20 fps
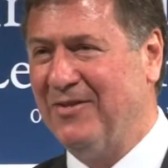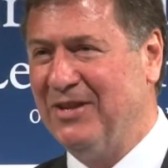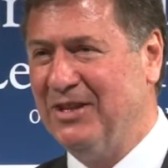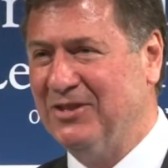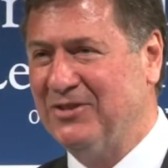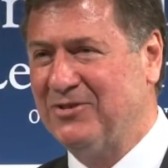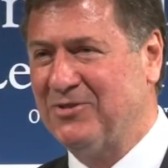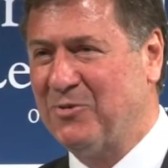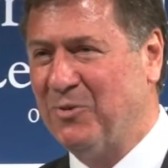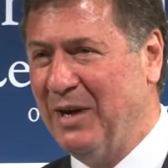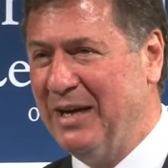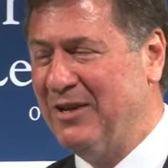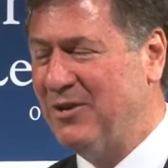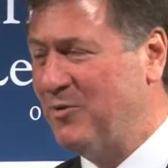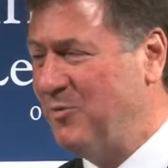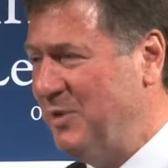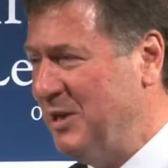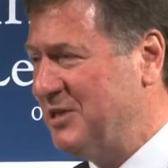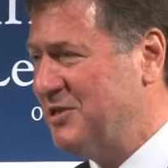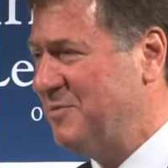this Greater
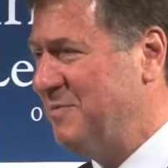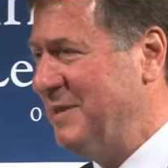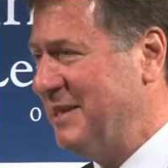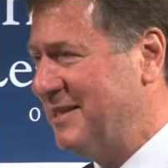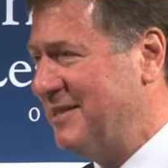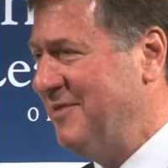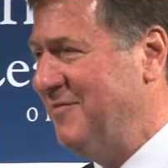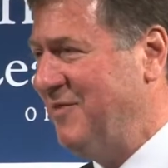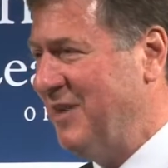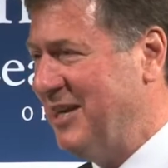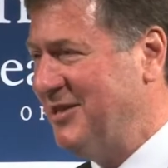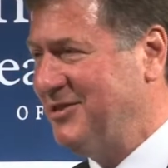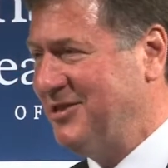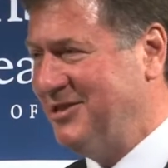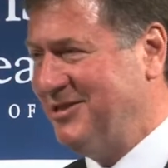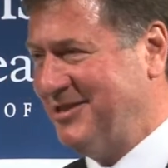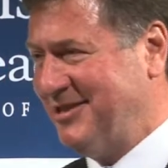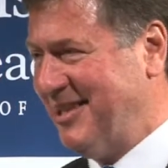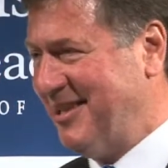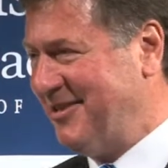Richmond
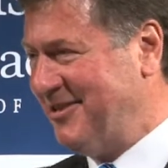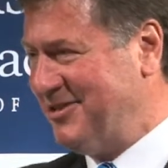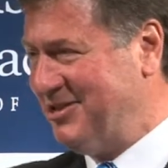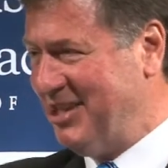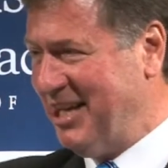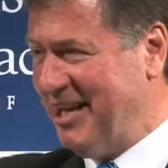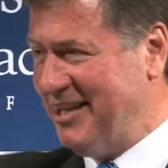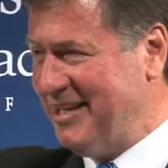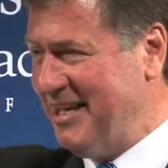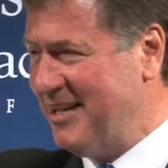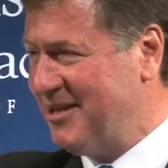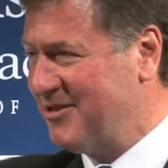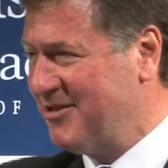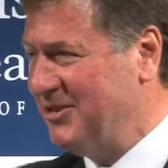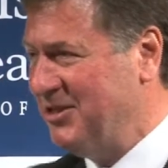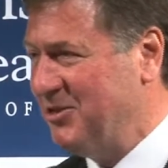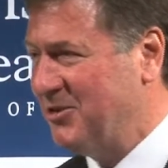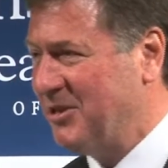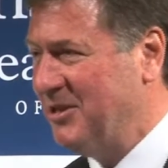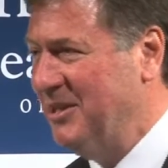Convention Center, John Hager,
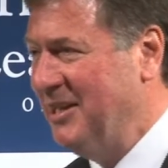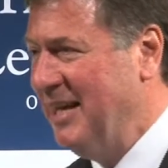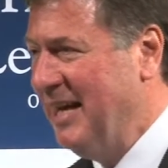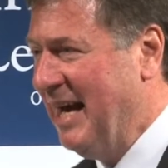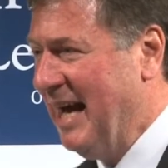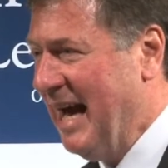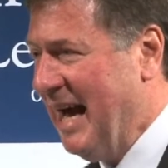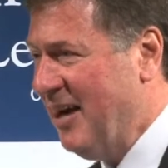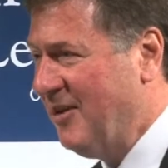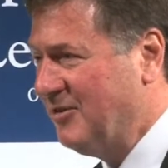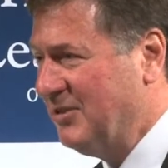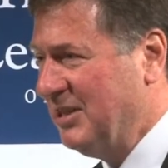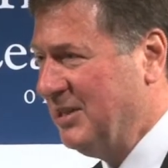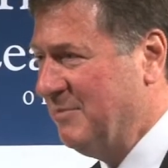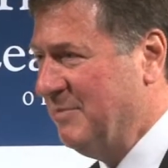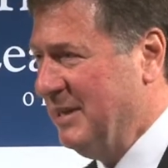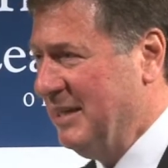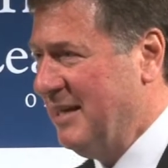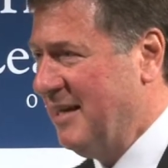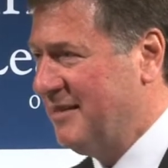you're
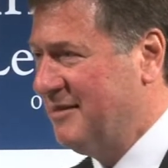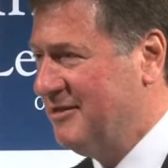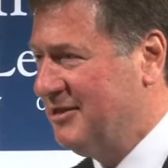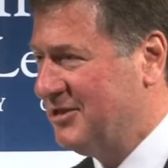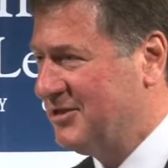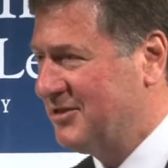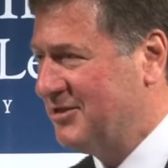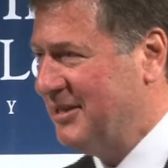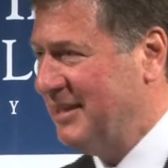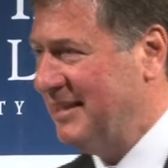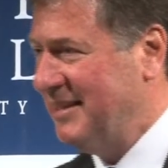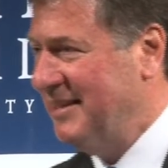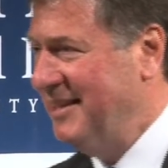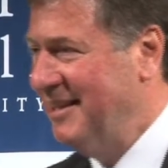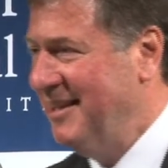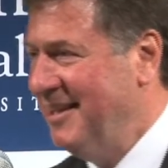hounding me endlessly